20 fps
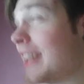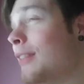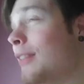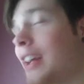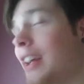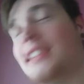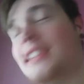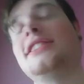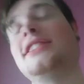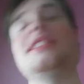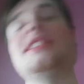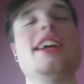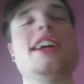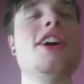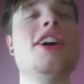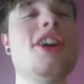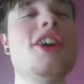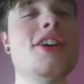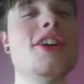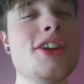and she was like,
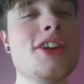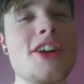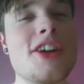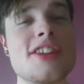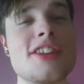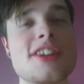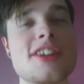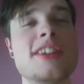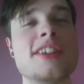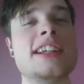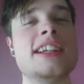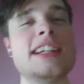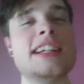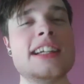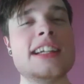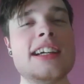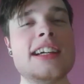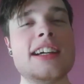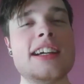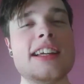"Oh no,
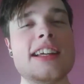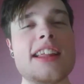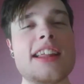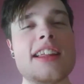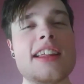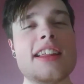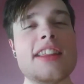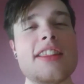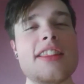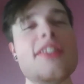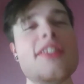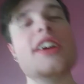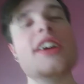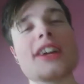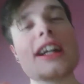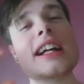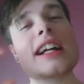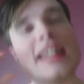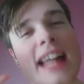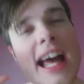they're
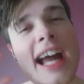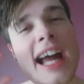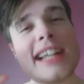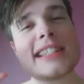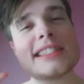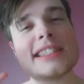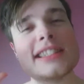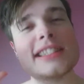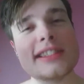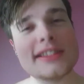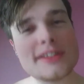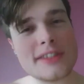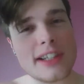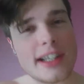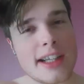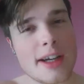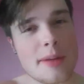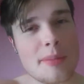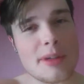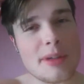glasses,
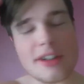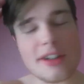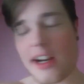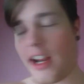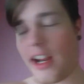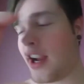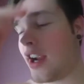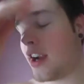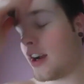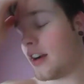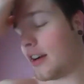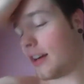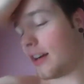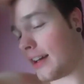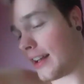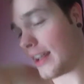right up in her hair."